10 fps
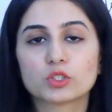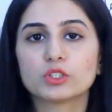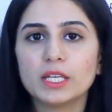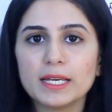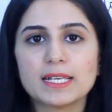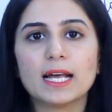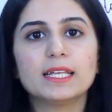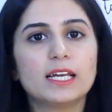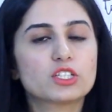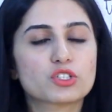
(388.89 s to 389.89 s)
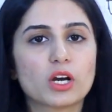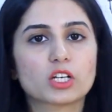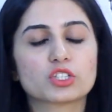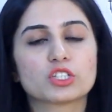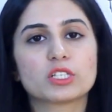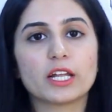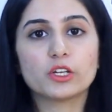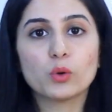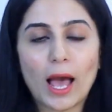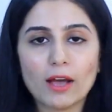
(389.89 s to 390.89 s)
So these are the instructions that
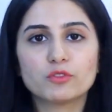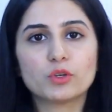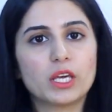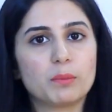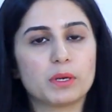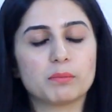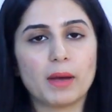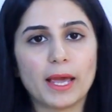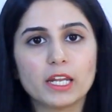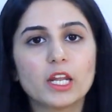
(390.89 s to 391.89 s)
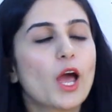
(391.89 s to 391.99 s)
you have to keep in mind